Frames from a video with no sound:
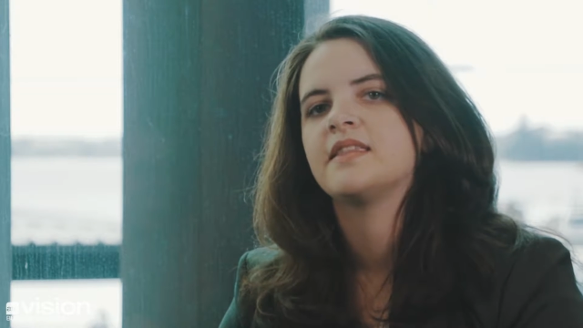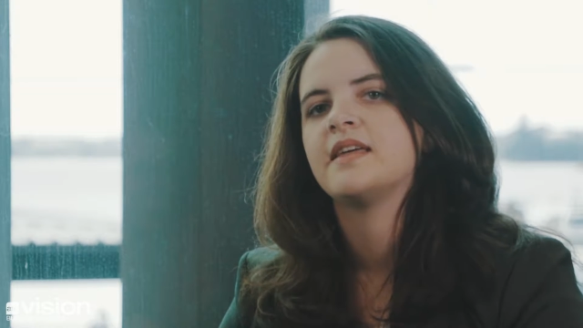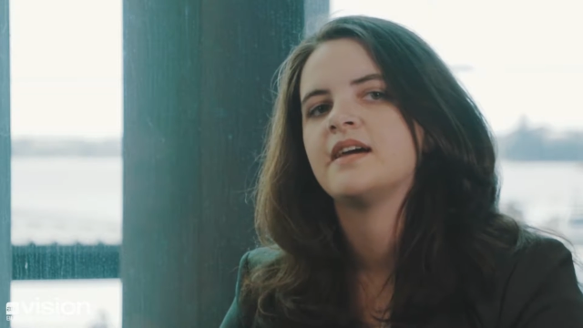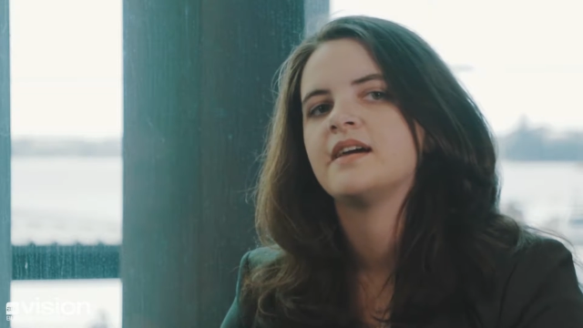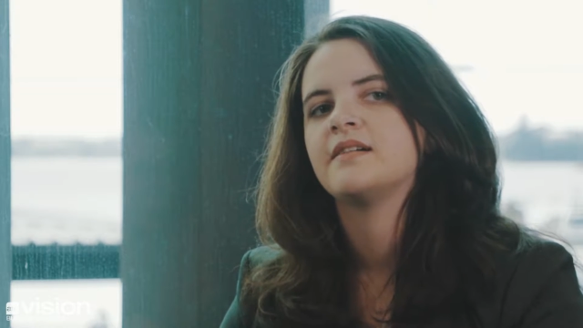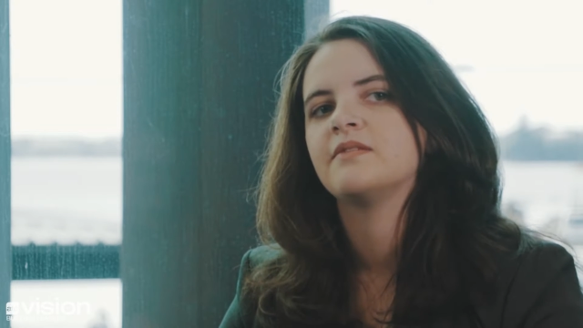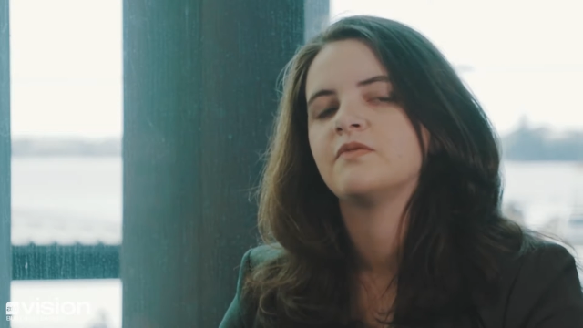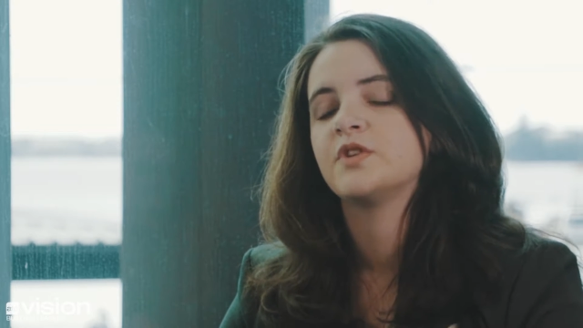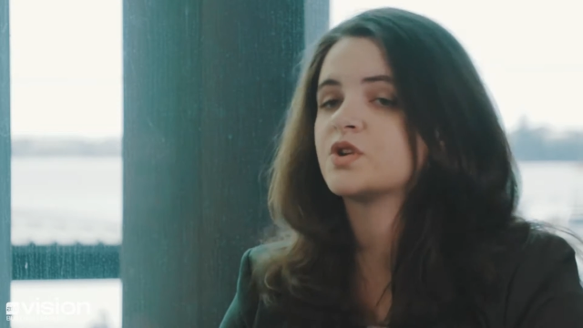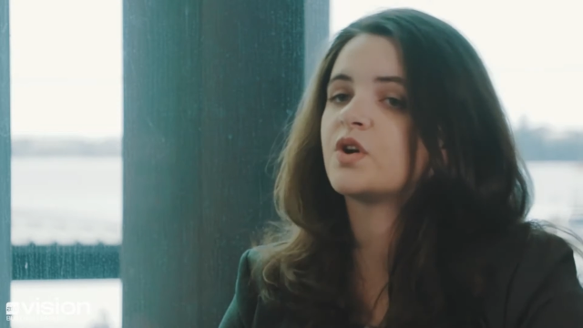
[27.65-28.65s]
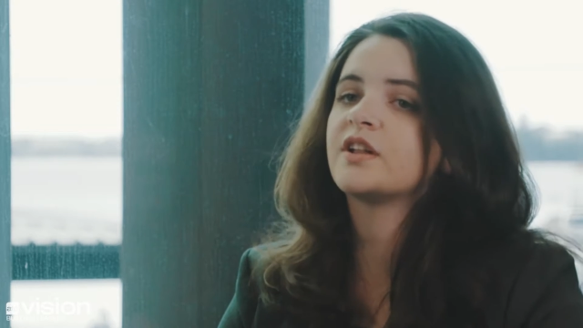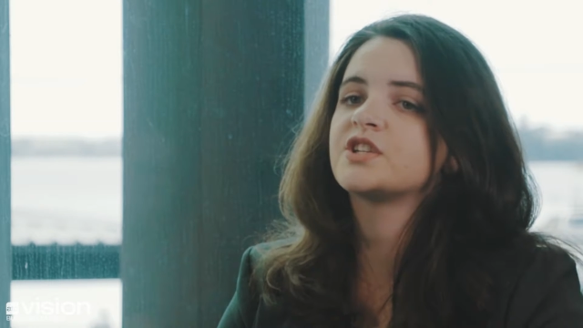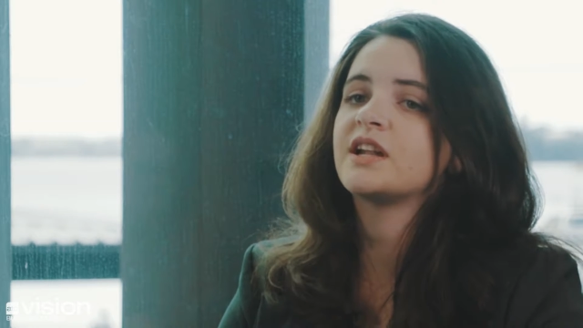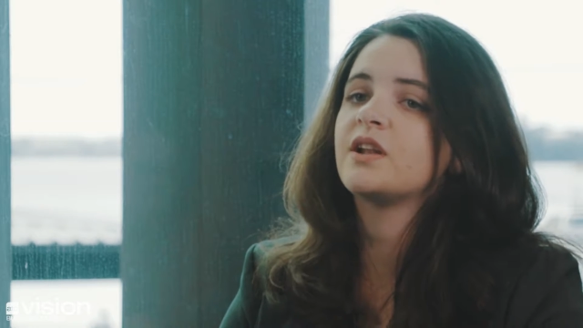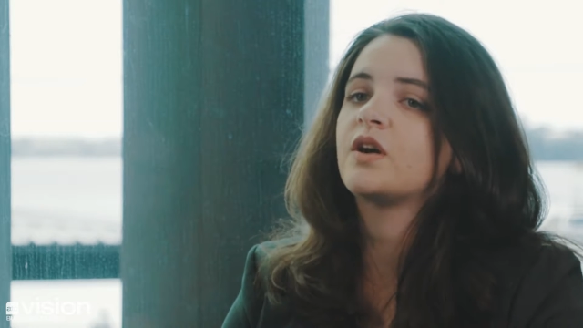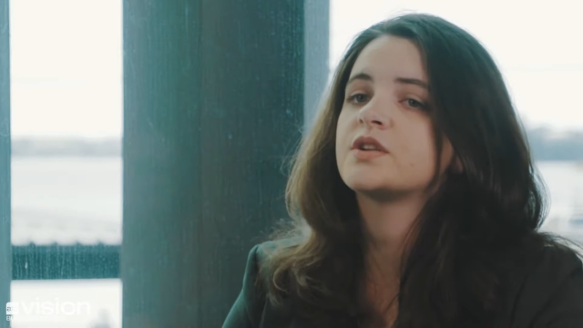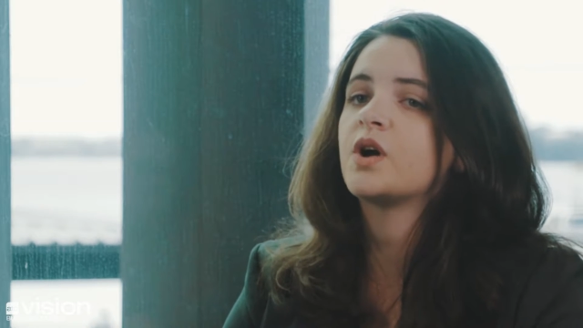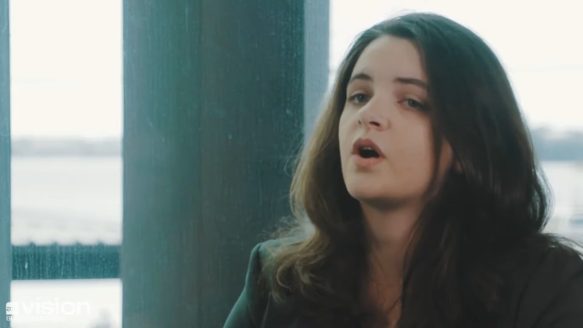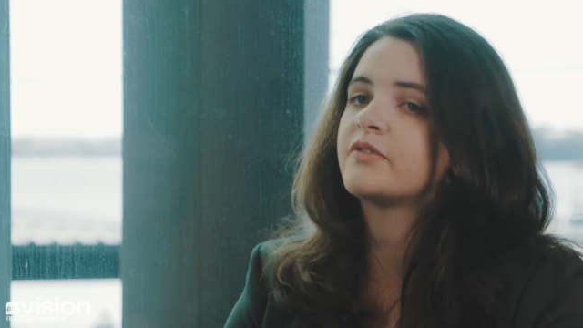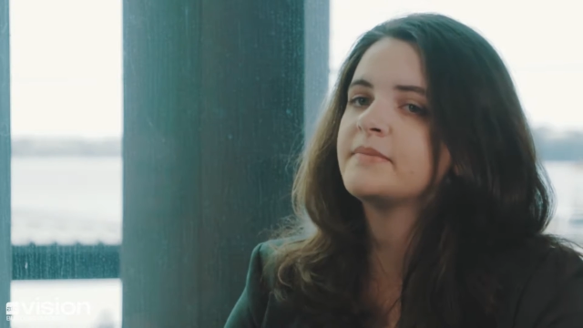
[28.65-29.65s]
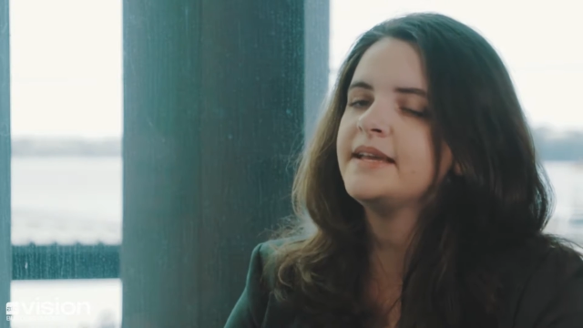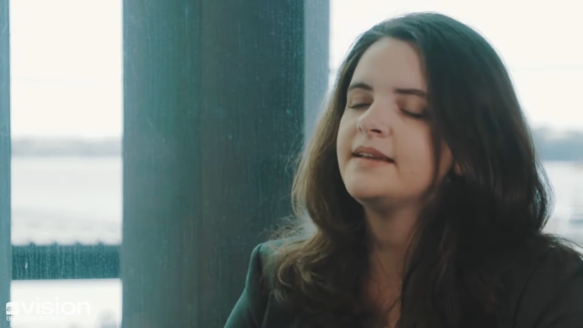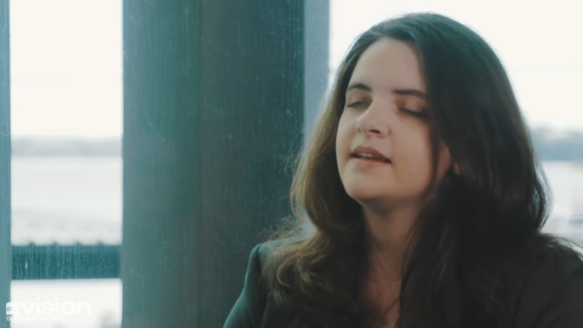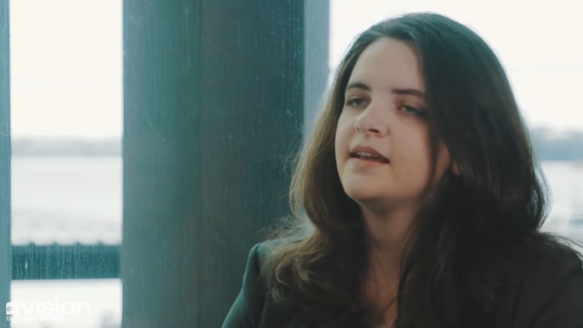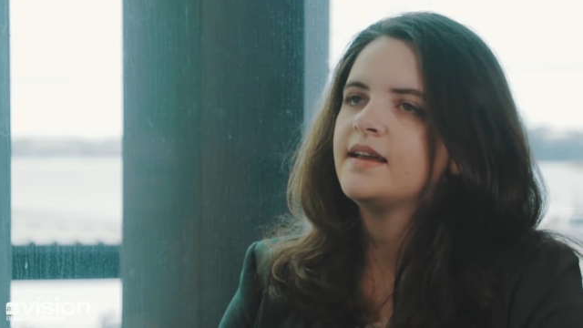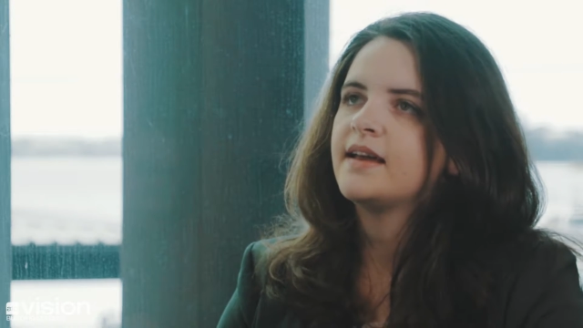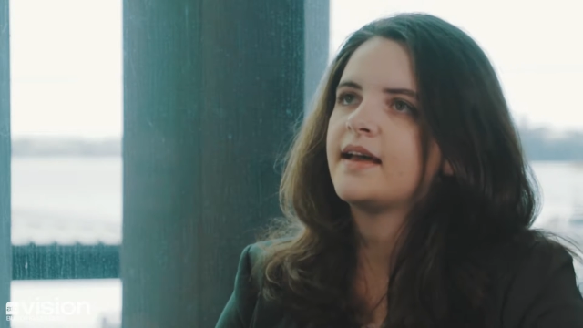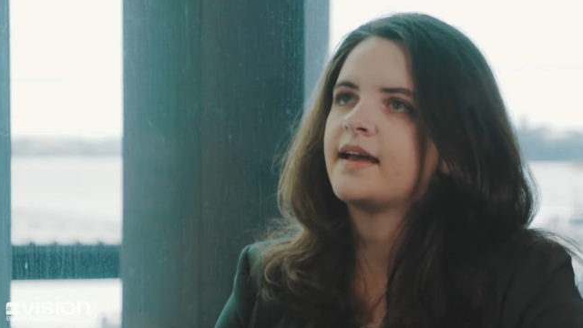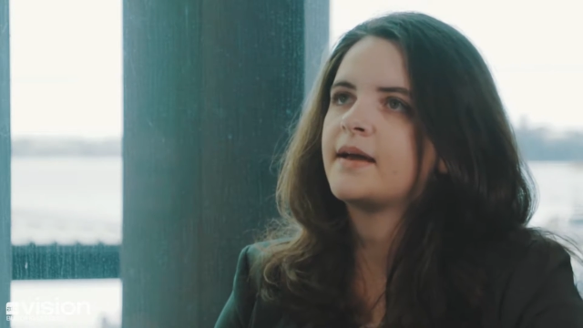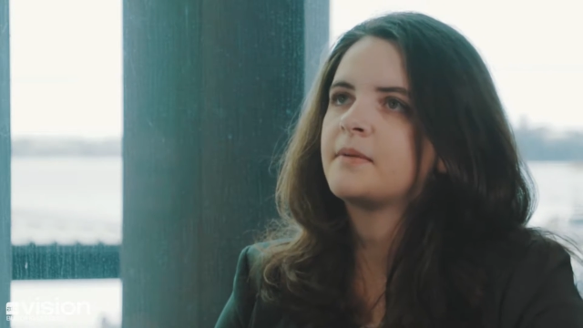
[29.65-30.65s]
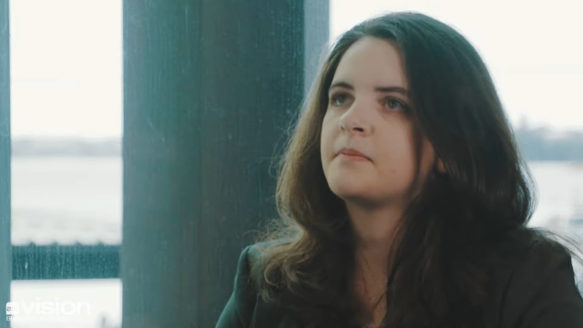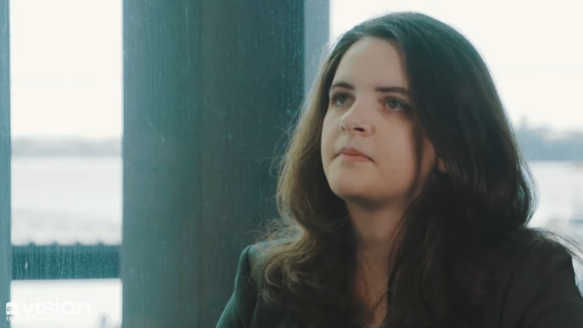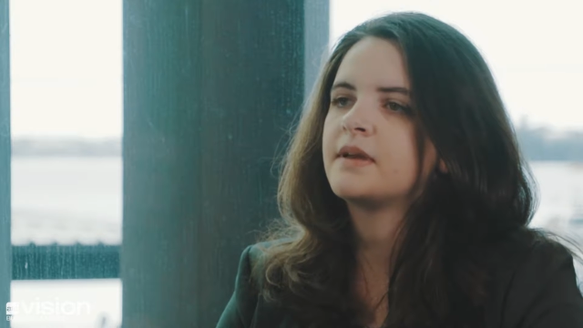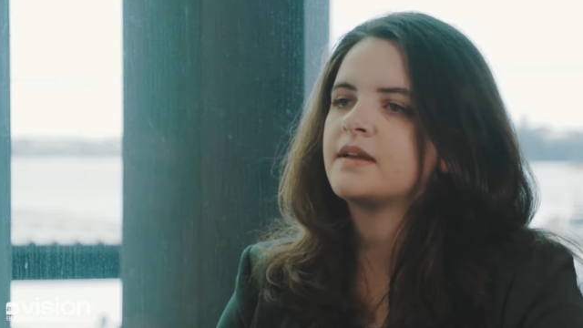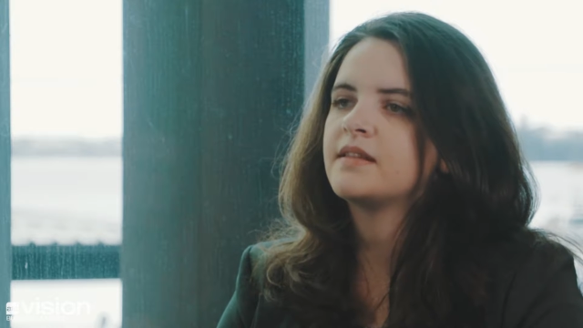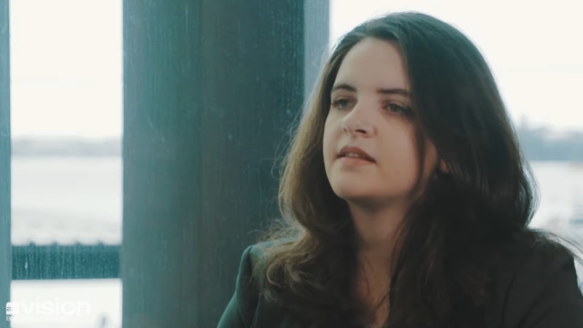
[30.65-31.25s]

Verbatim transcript: that Vision College had a lot to offer me um,